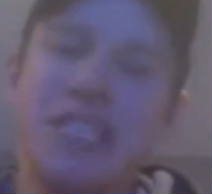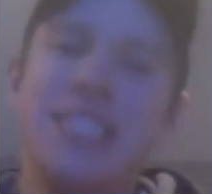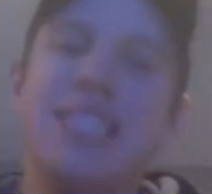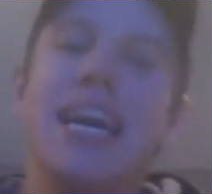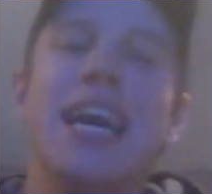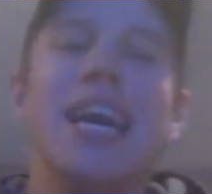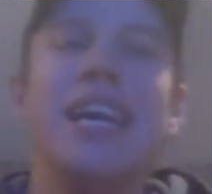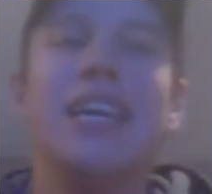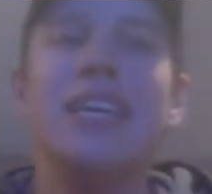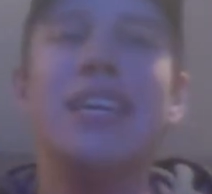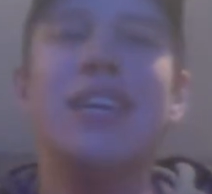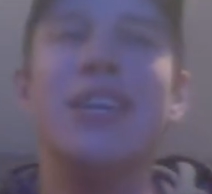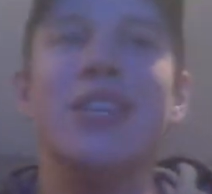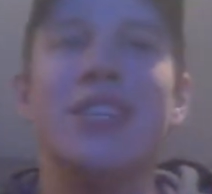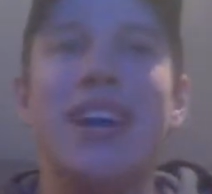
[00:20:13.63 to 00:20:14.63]
set
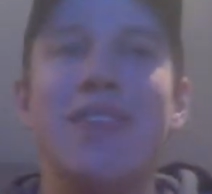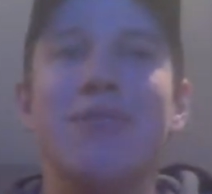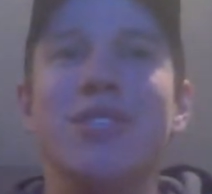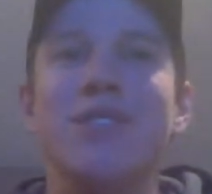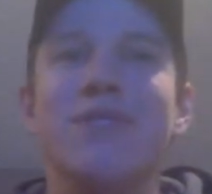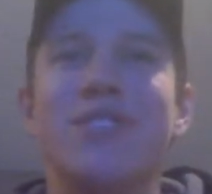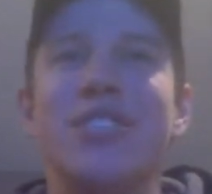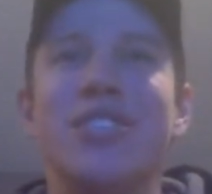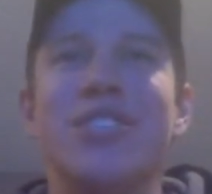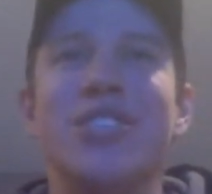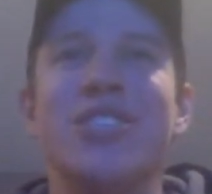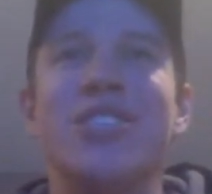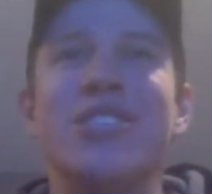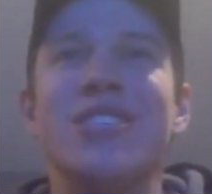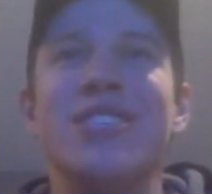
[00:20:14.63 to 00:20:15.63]
on Diamonds of
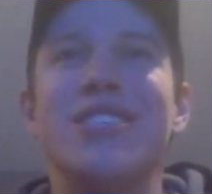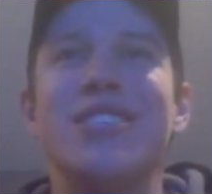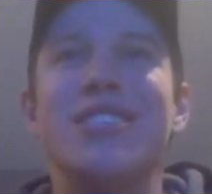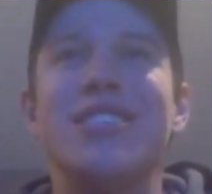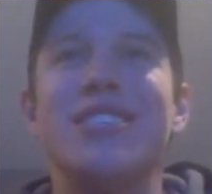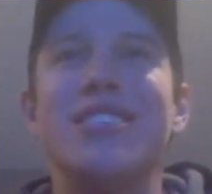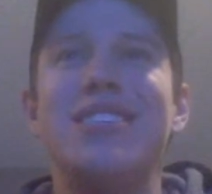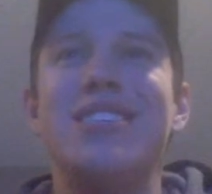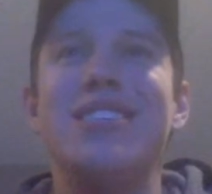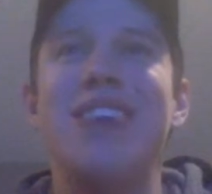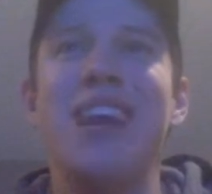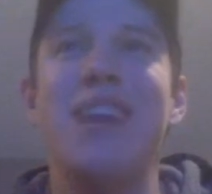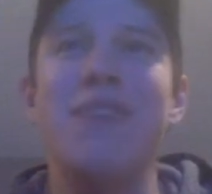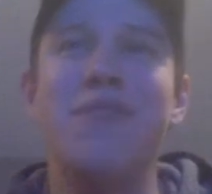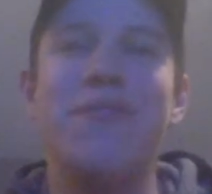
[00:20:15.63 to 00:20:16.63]
Decisions
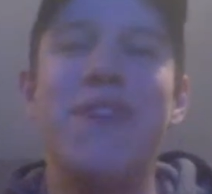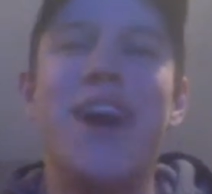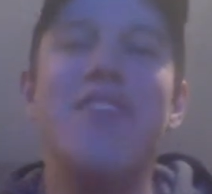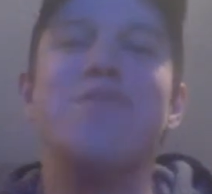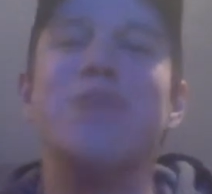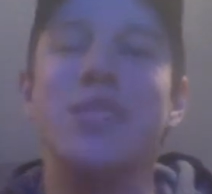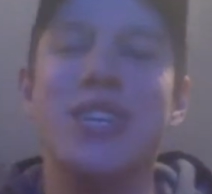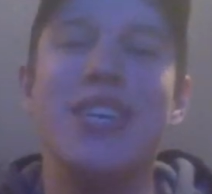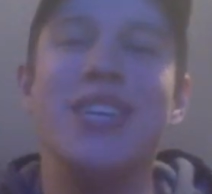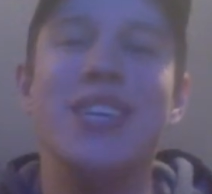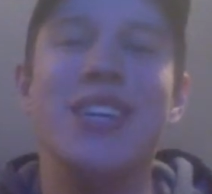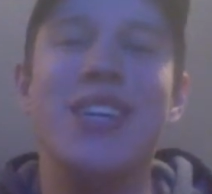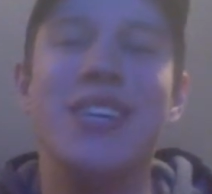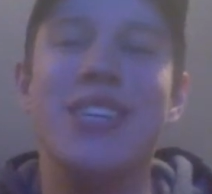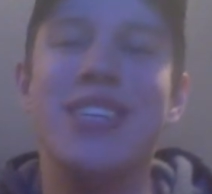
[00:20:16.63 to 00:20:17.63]
and 5%
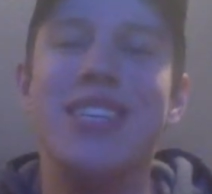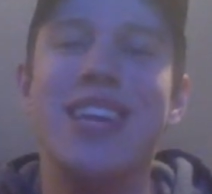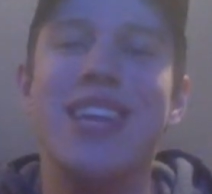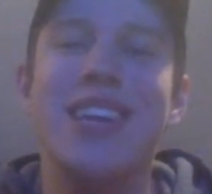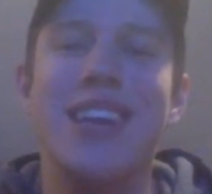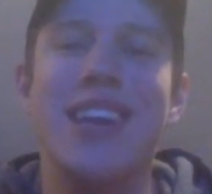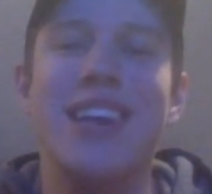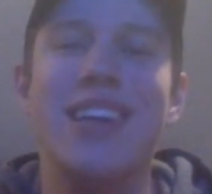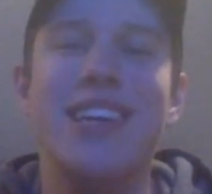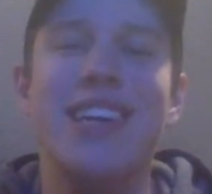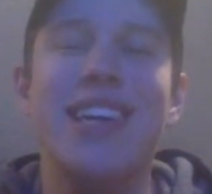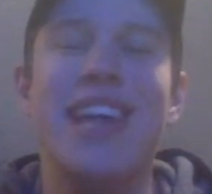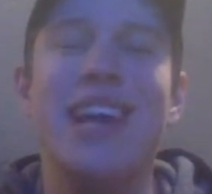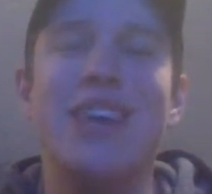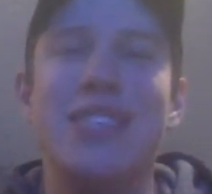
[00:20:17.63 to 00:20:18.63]
on Detonator,
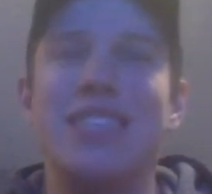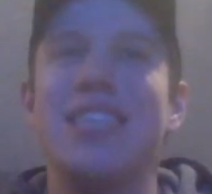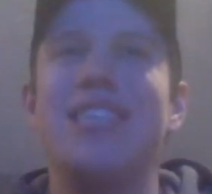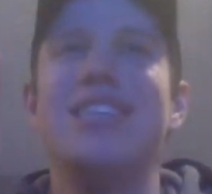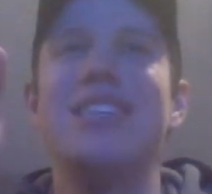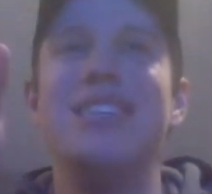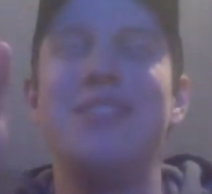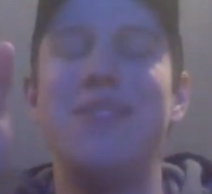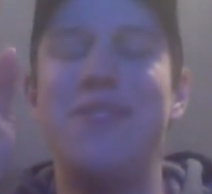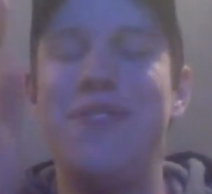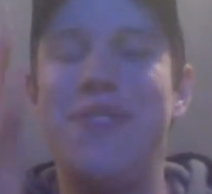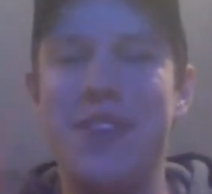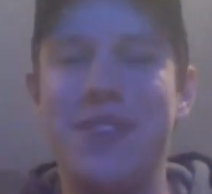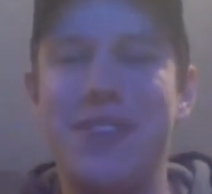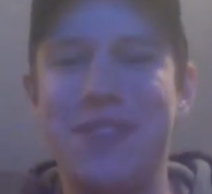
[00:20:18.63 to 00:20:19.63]
and now it's like a
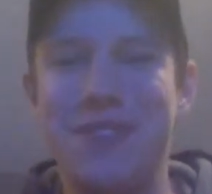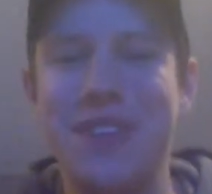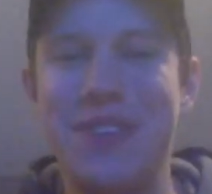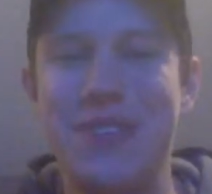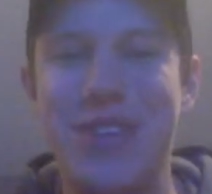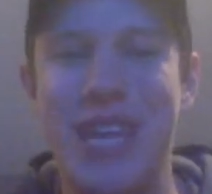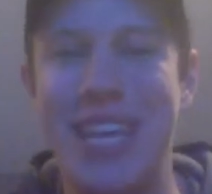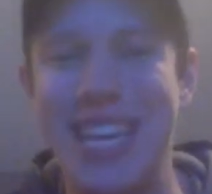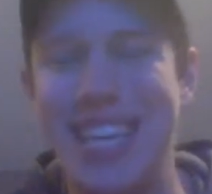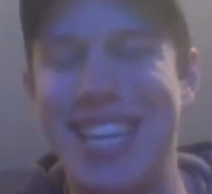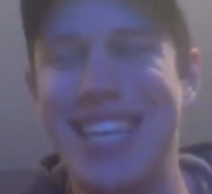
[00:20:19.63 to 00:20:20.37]
50-50.